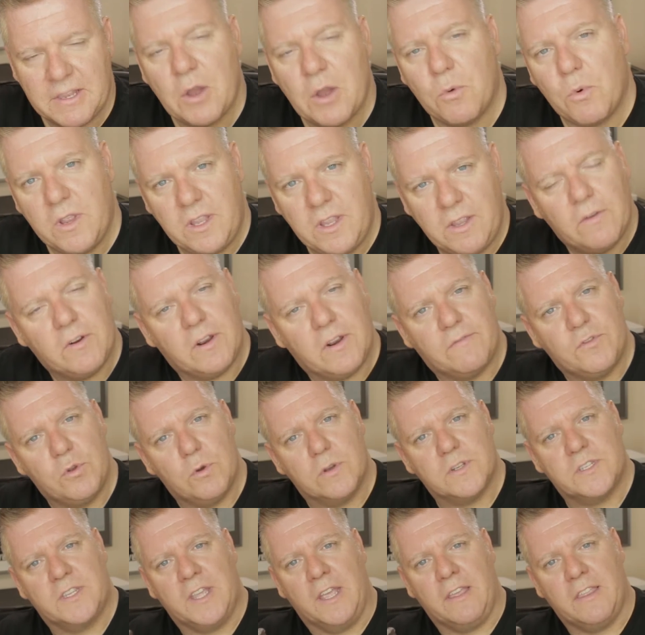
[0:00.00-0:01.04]
what you'll have
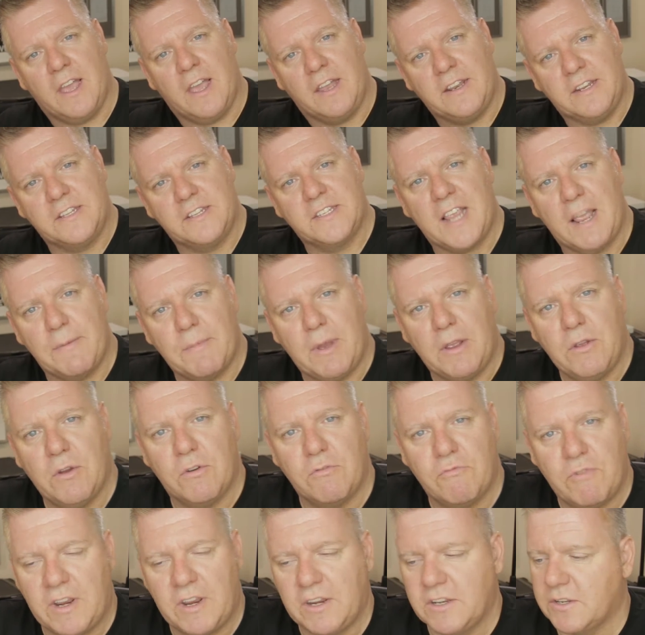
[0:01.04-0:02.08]
noticed there that I did set my
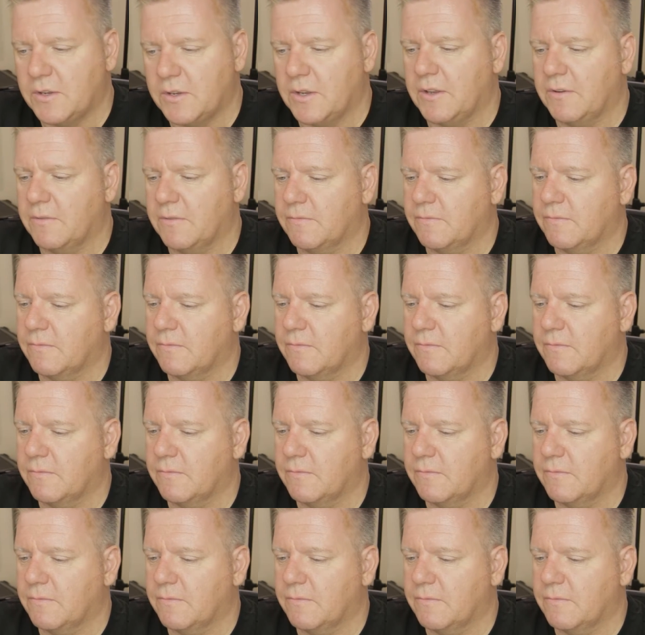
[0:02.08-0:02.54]
own ring to it.